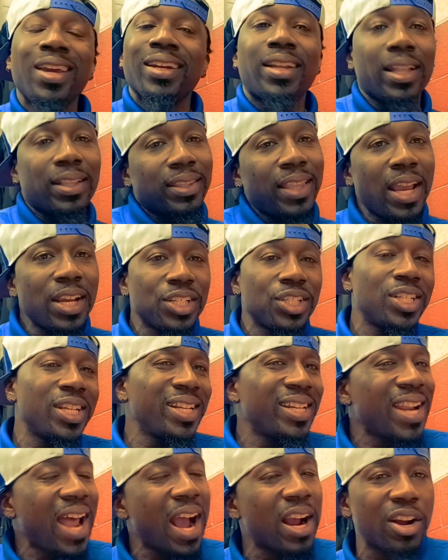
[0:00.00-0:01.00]
that that
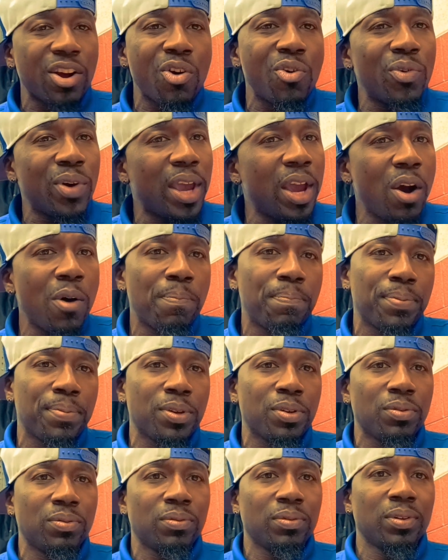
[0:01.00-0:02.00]
shit not going to help
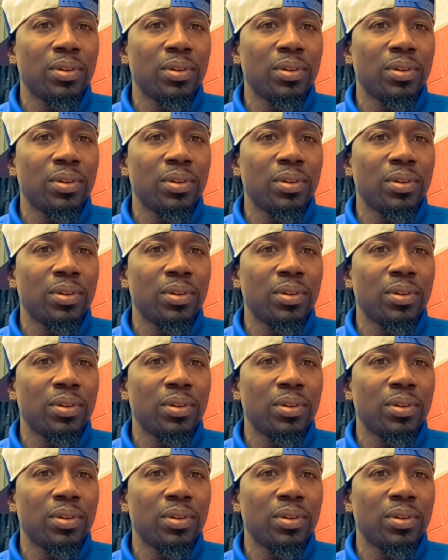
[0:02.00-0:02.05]
you.